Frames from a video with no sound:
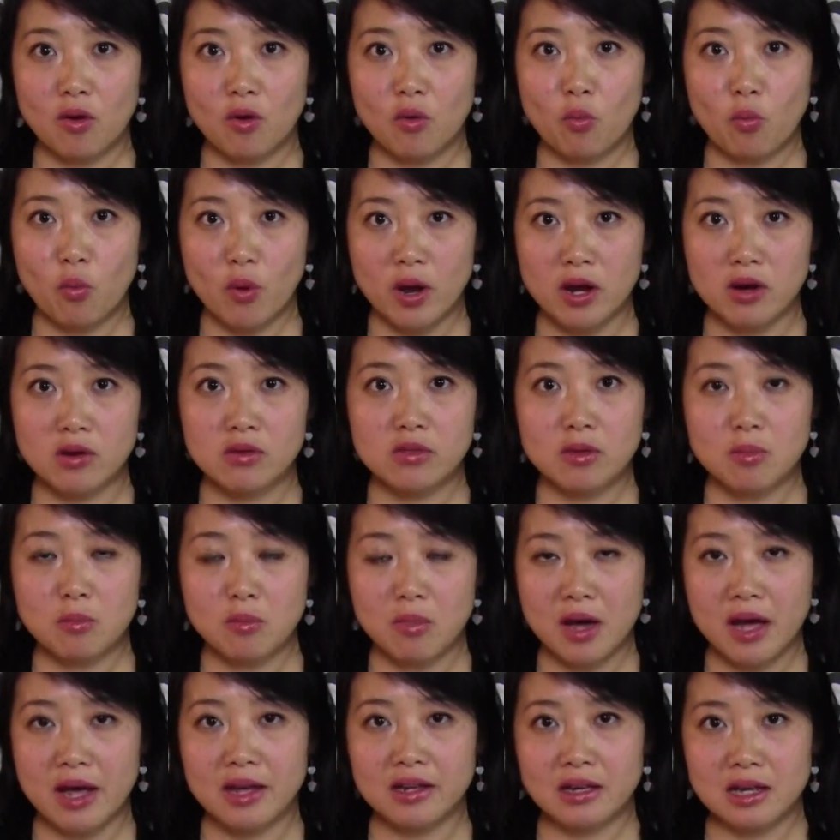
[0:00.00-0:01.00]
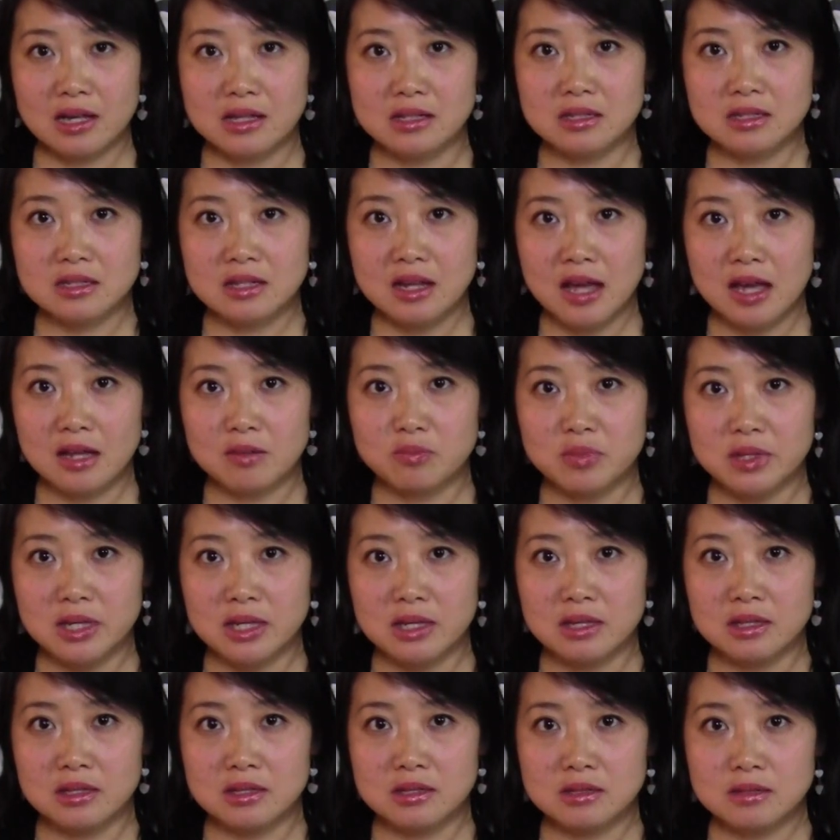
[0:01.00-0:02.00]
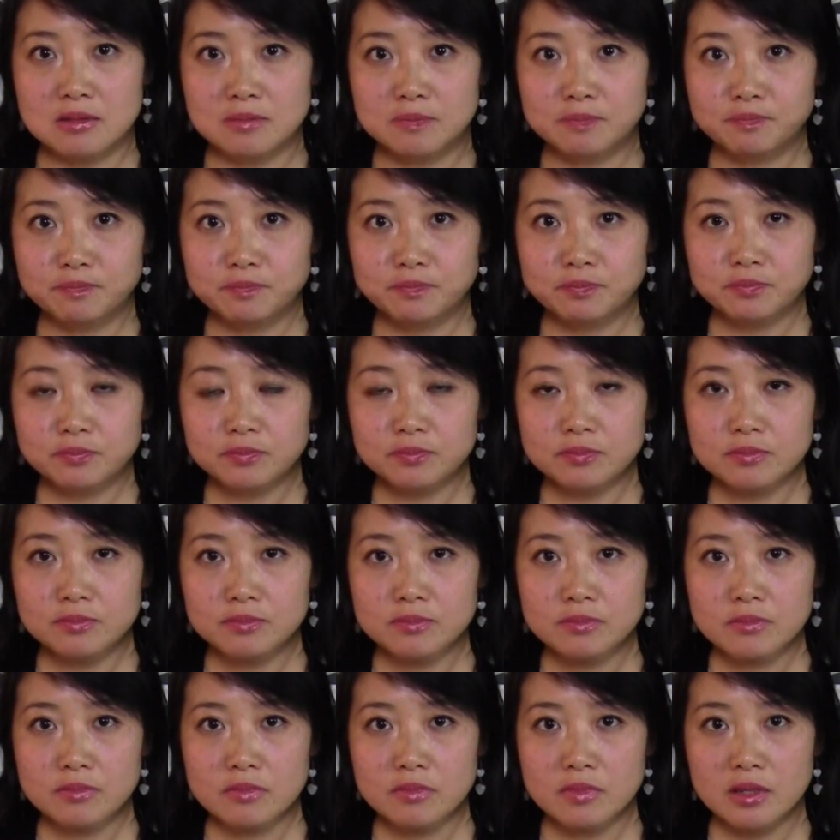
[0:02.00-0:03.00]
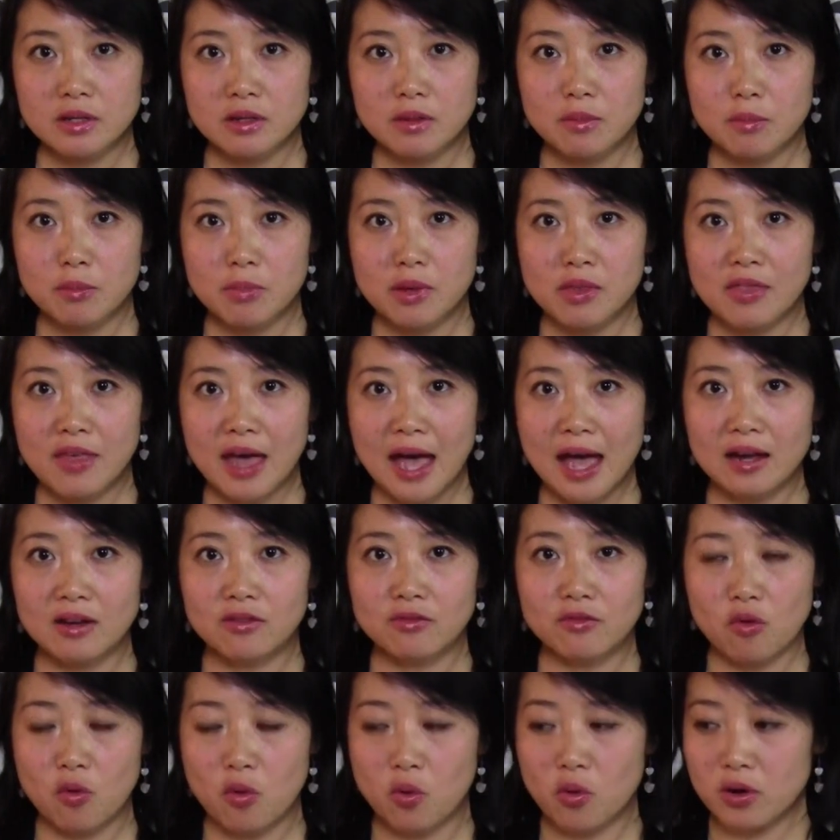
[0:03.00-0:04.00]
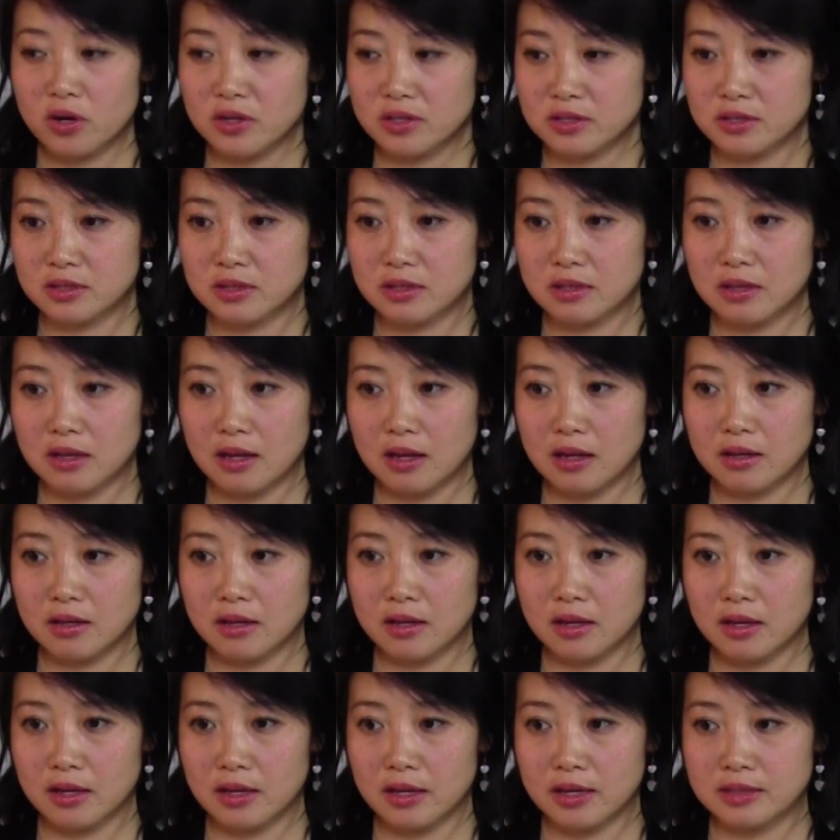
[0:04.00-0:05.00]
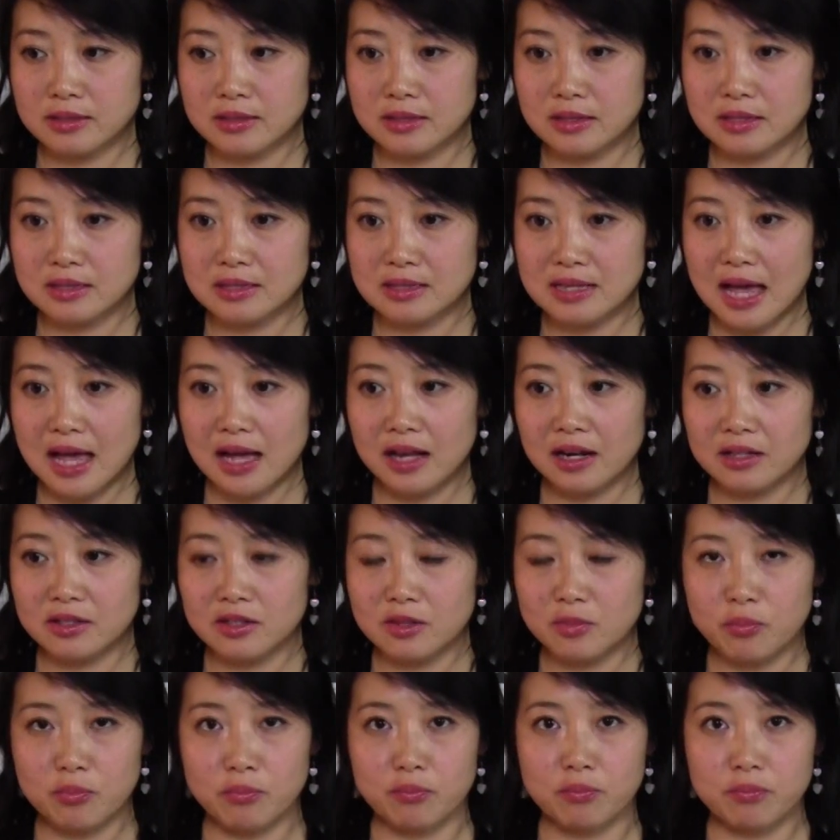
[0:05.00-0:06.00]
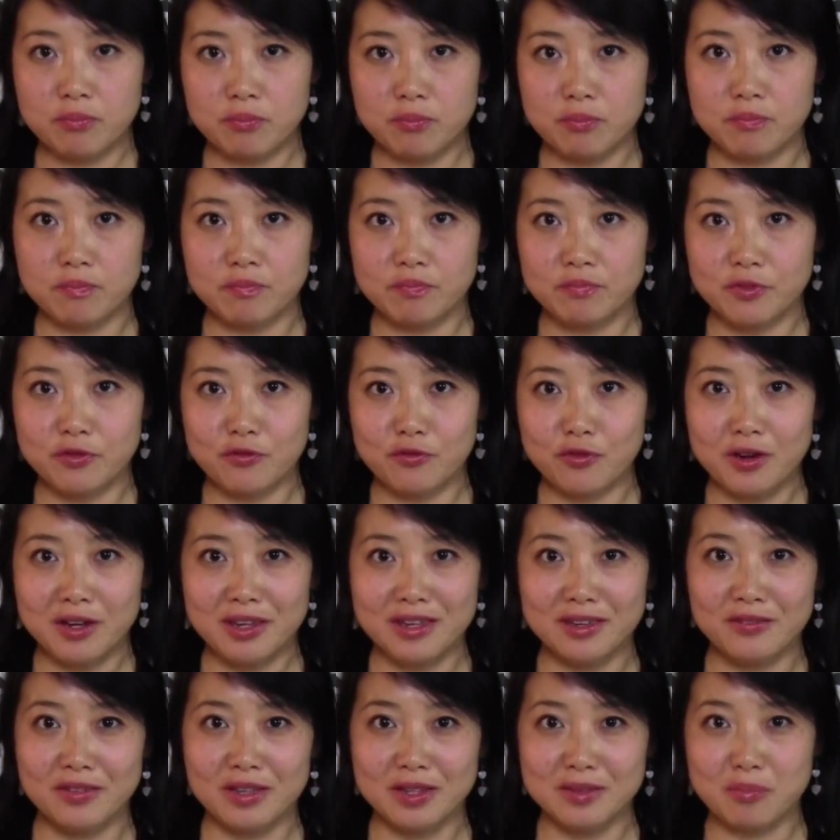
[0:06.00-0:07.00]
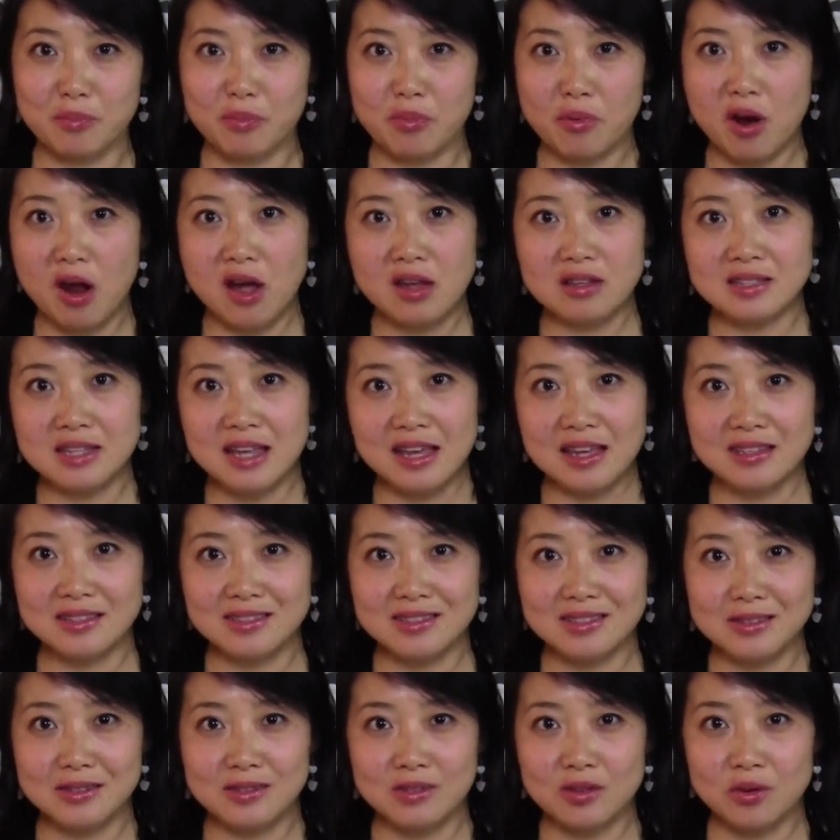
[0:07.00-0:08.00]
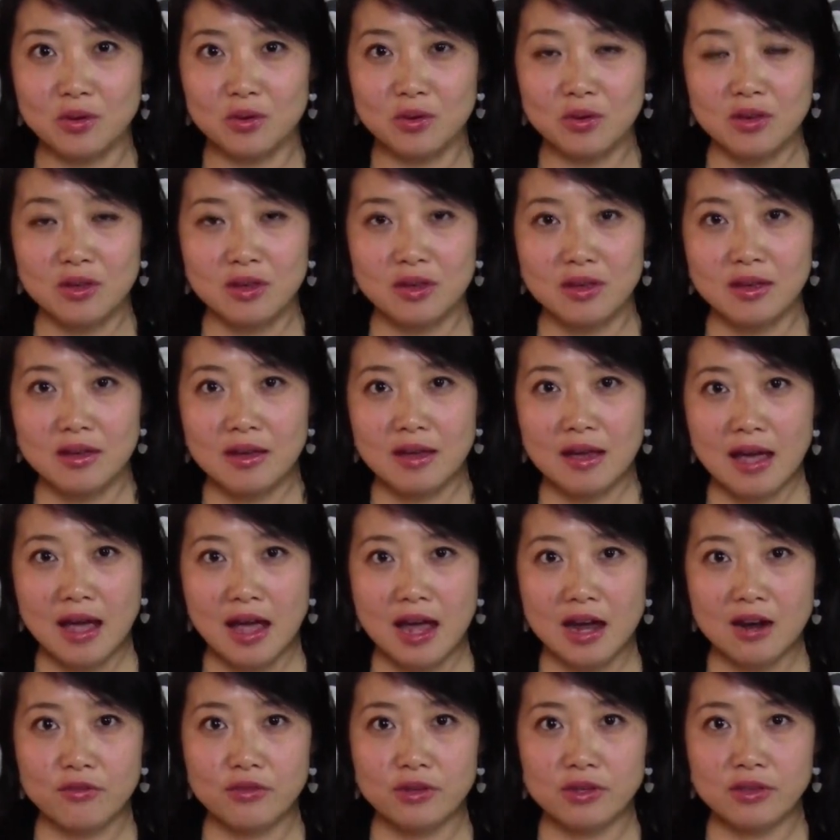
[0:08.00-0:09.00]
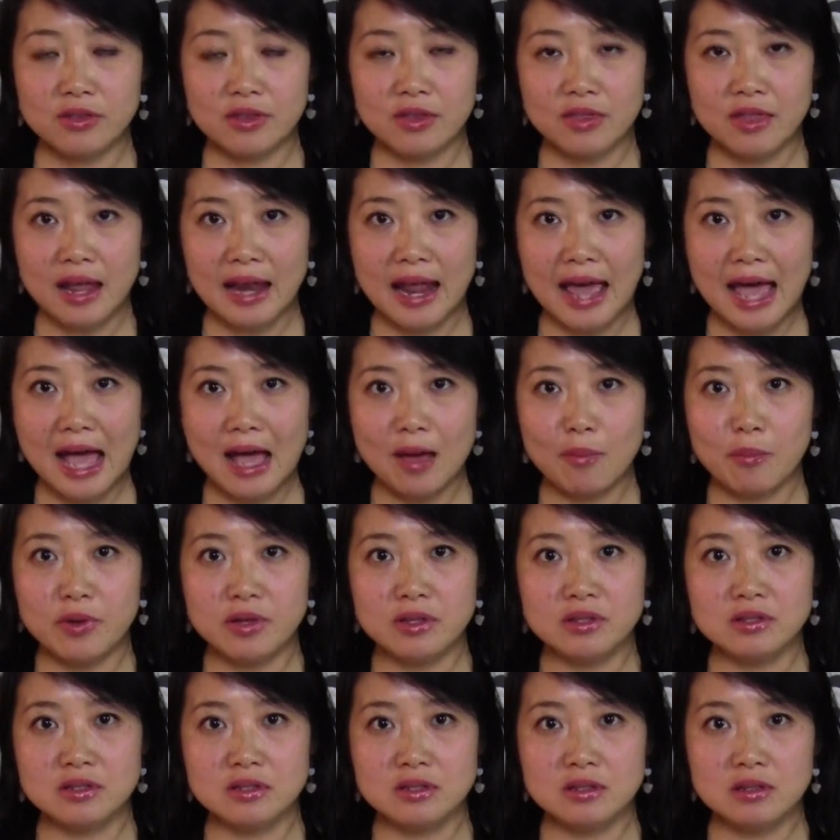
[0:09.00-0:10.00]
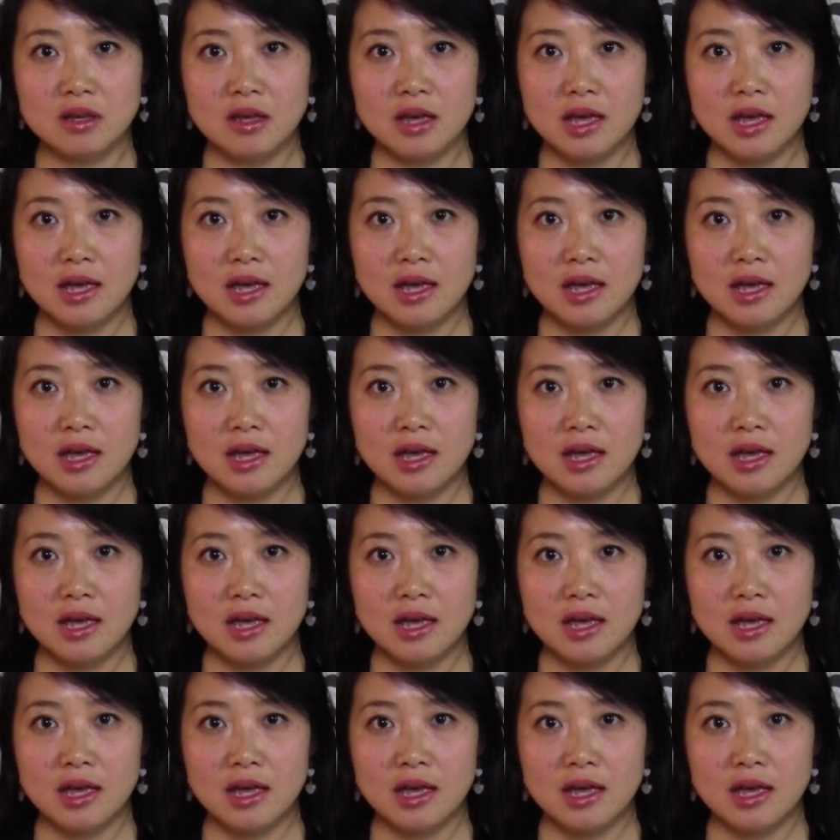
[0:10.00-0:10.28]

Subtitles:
where the mind can stay at peace. But that, of course, is exactly the forgiving process. Everything that happens